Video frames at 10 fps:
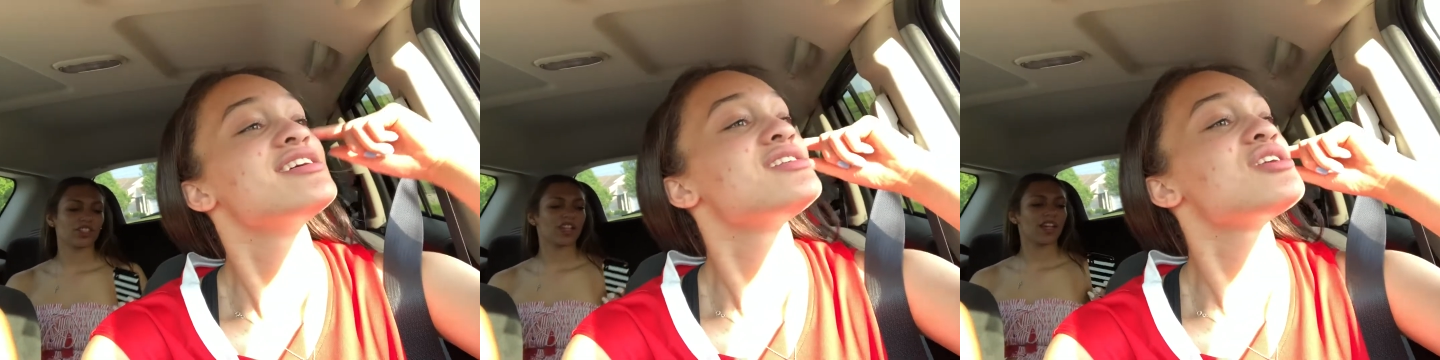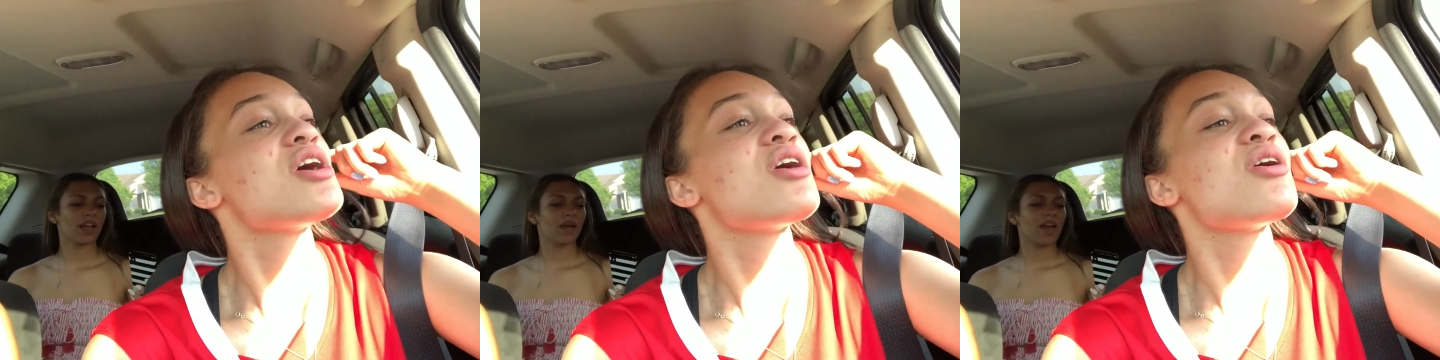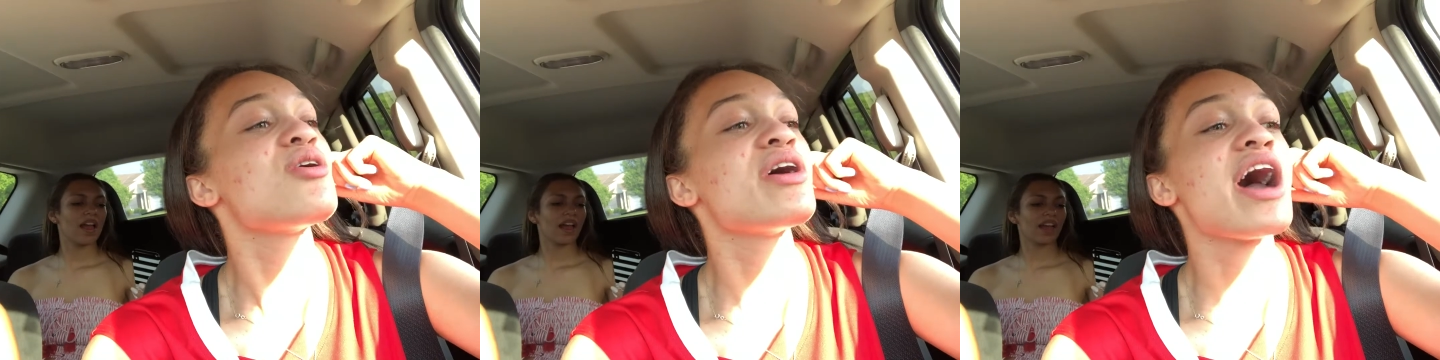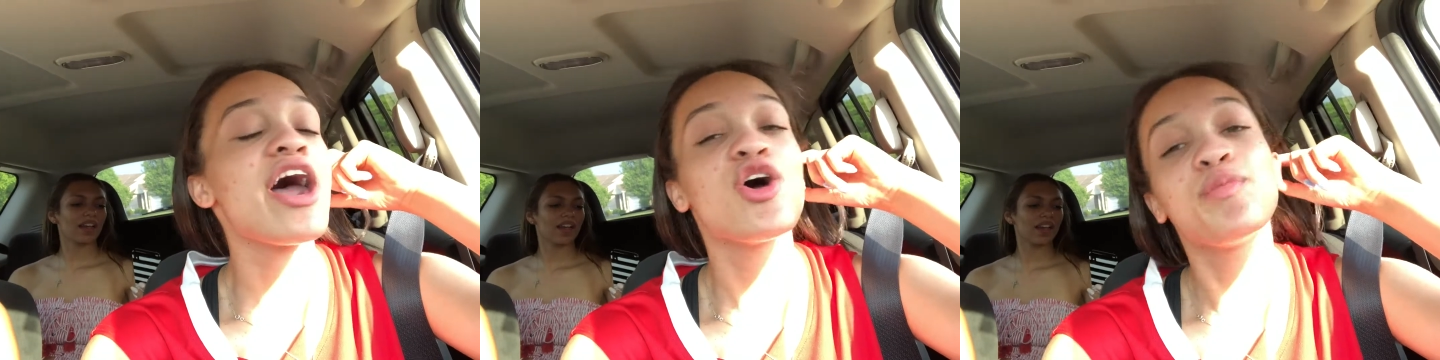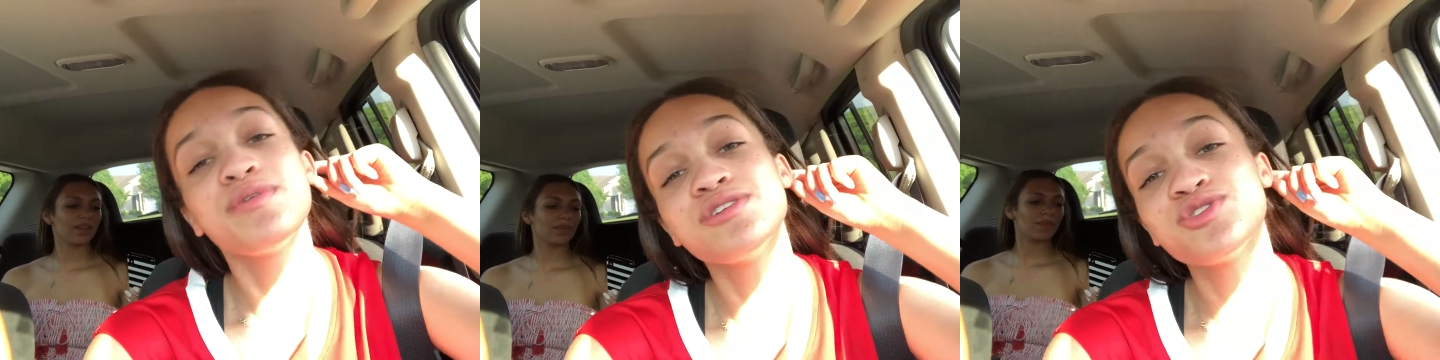Speaker 1: So I hope
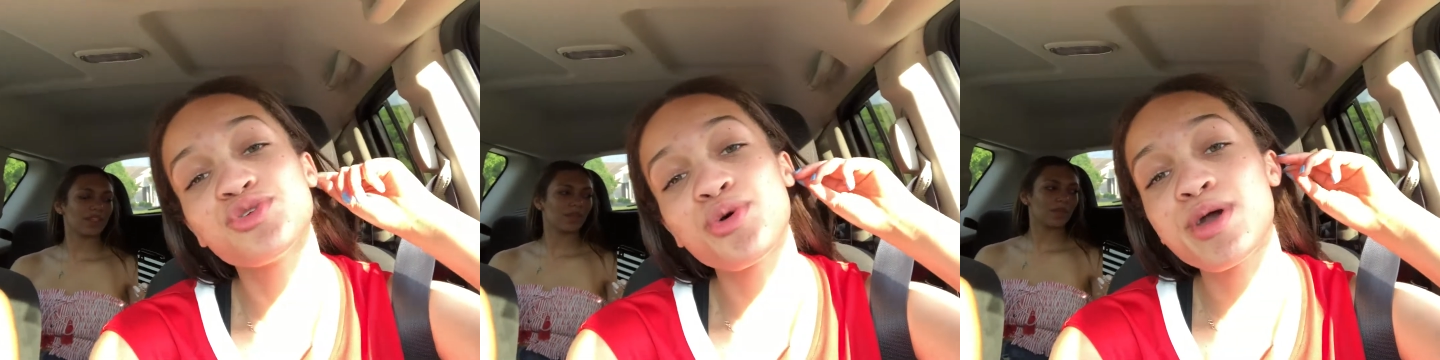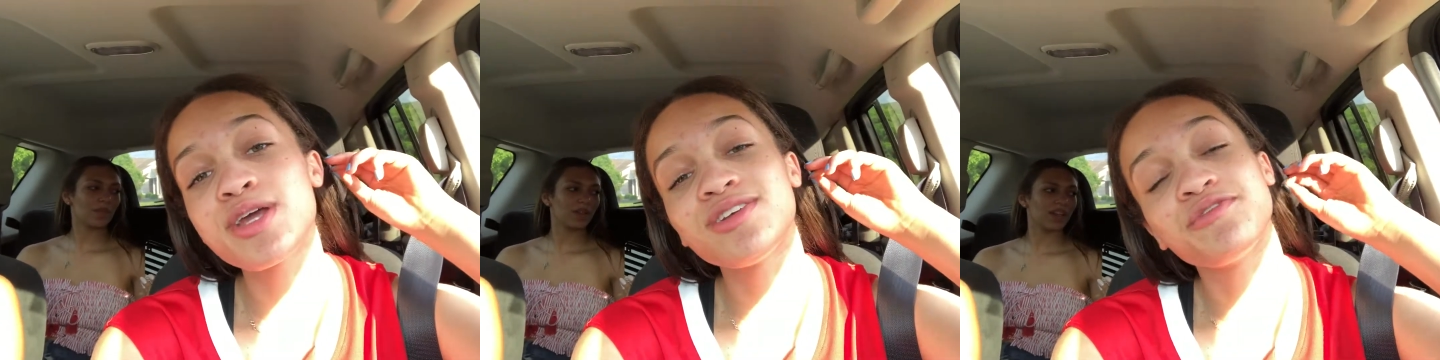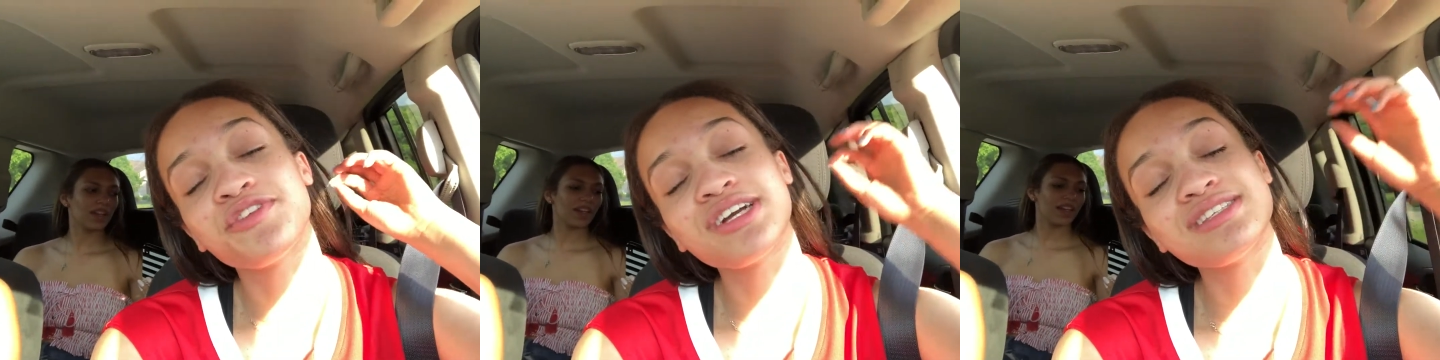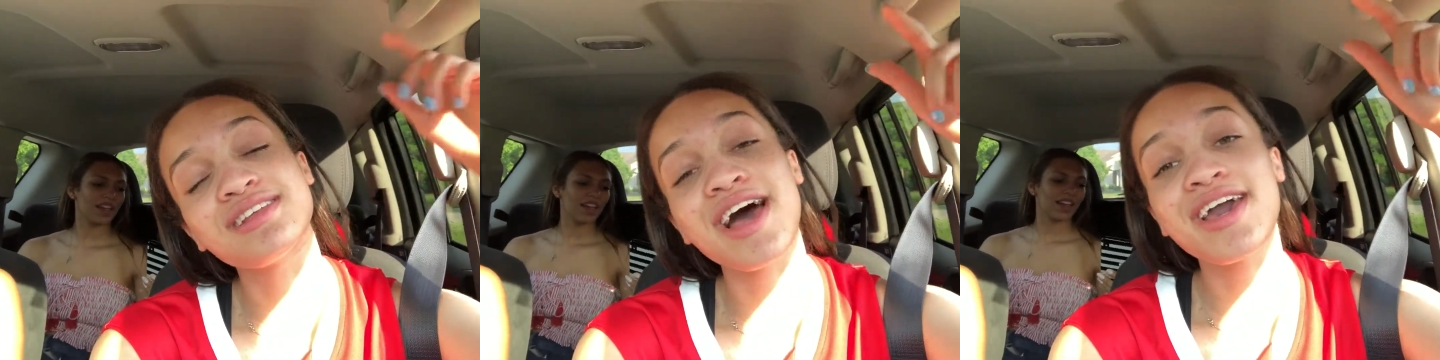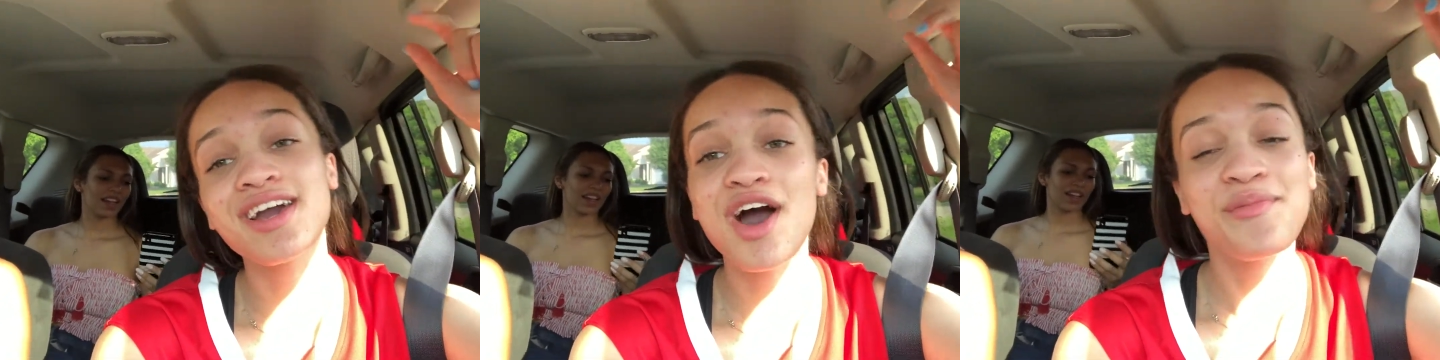you enjoyed. Don't forget to
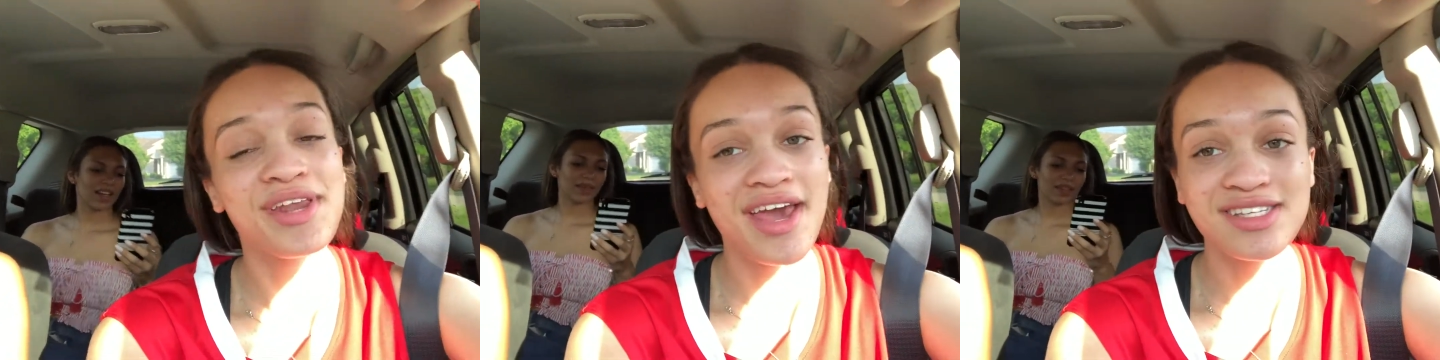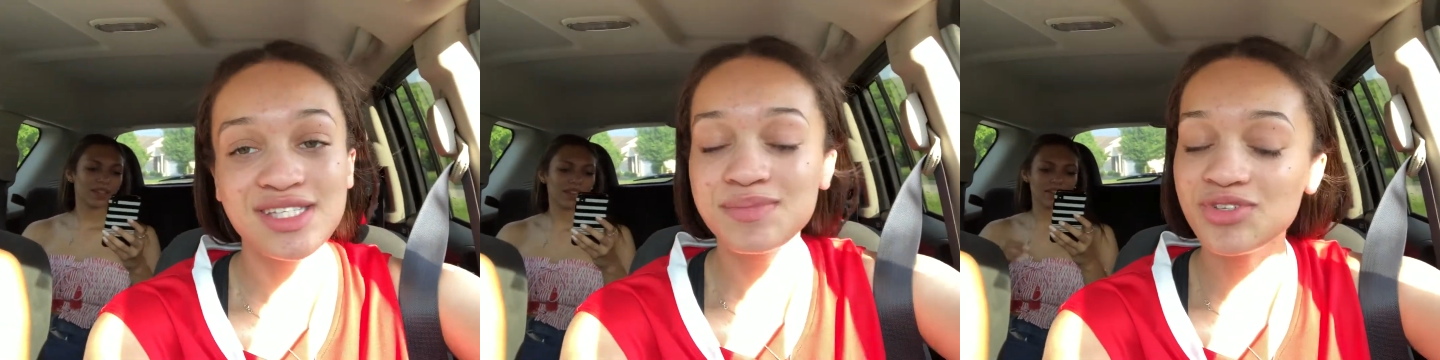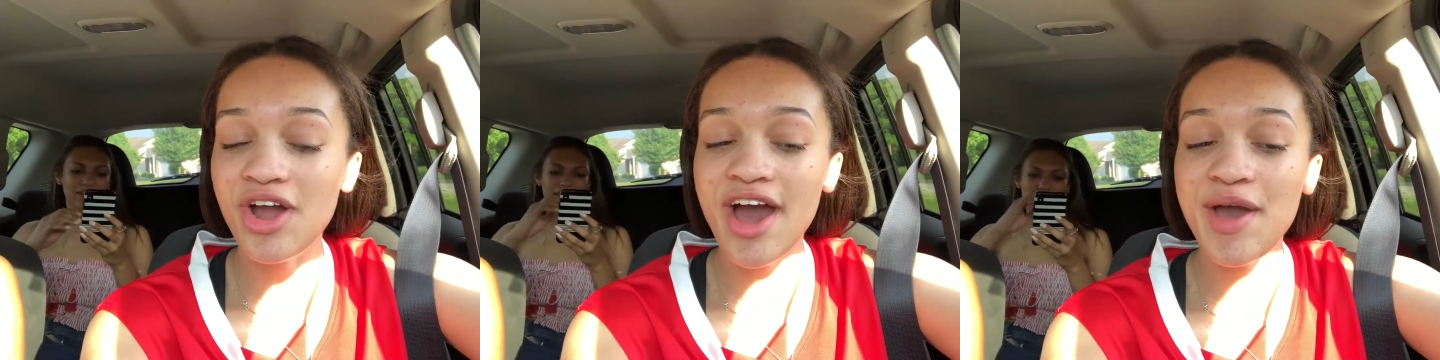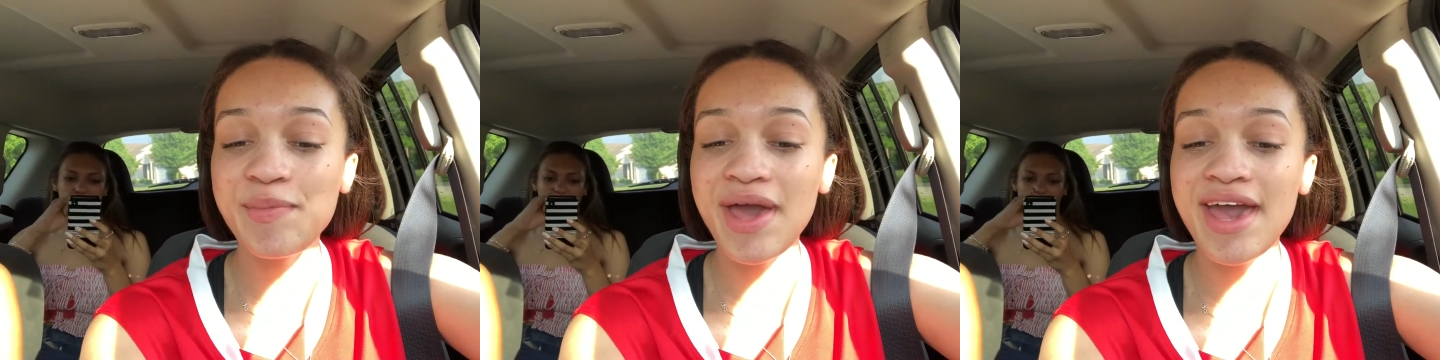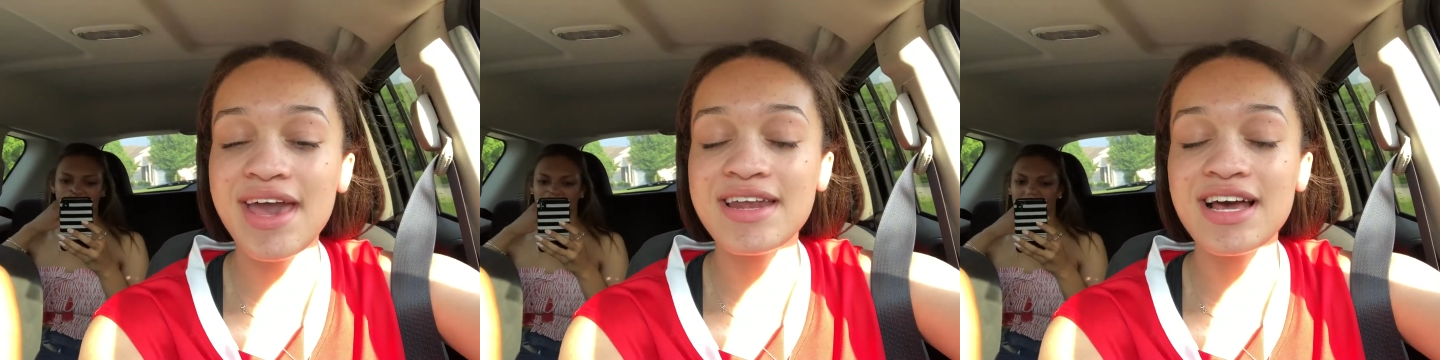like, comment, and subscribe.
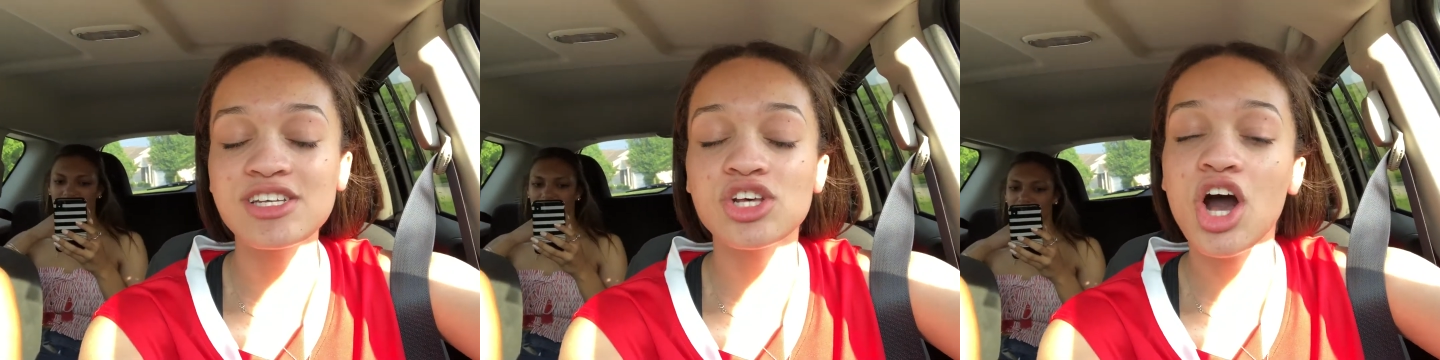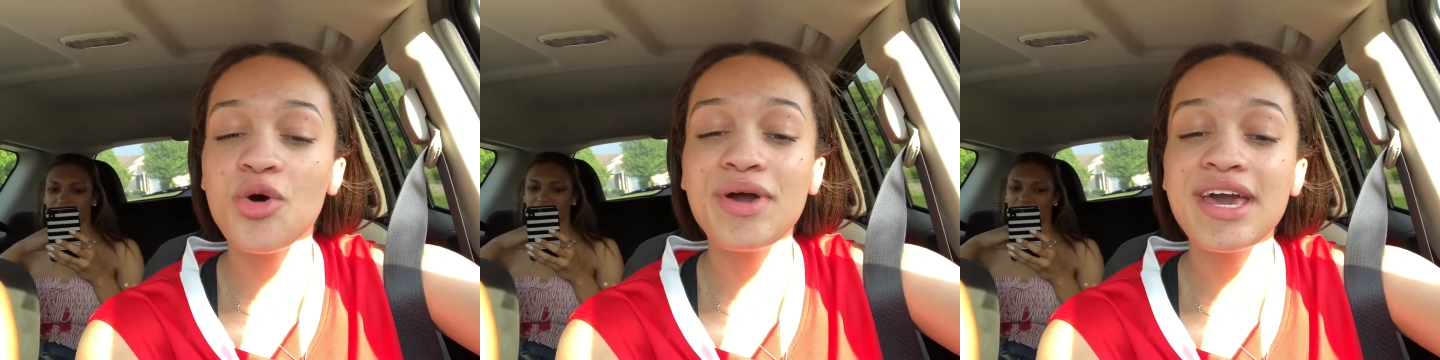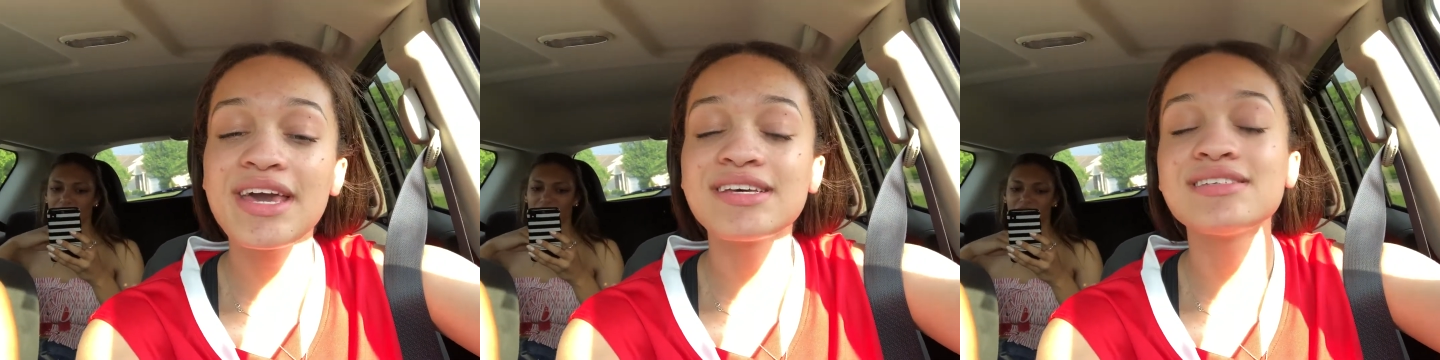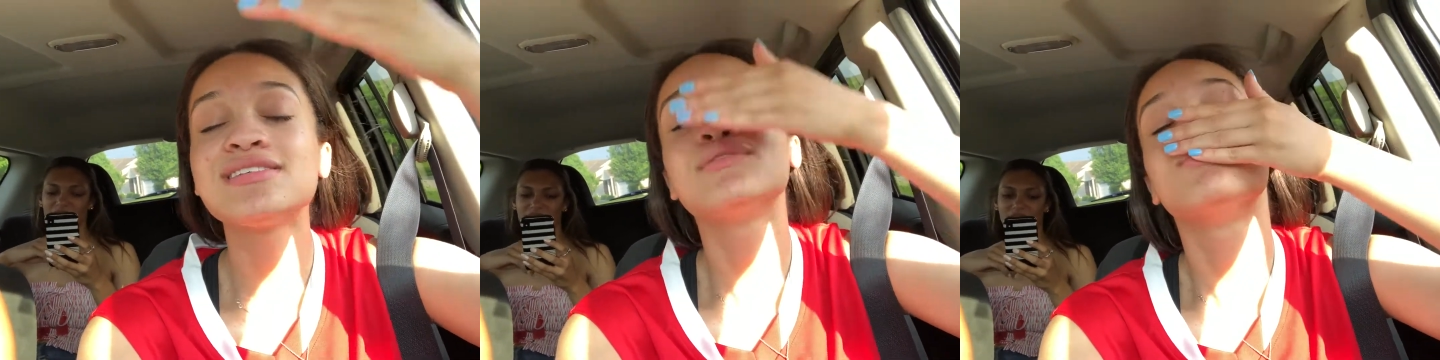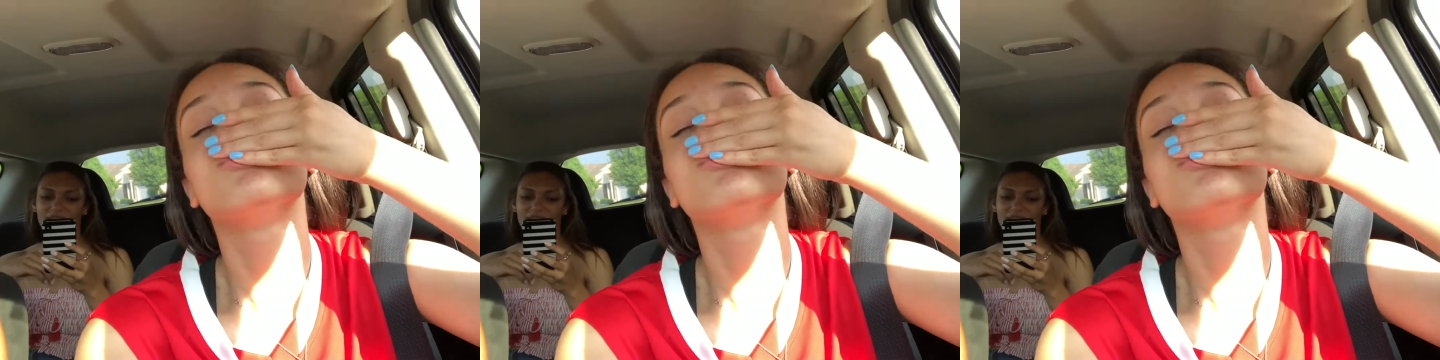And as always,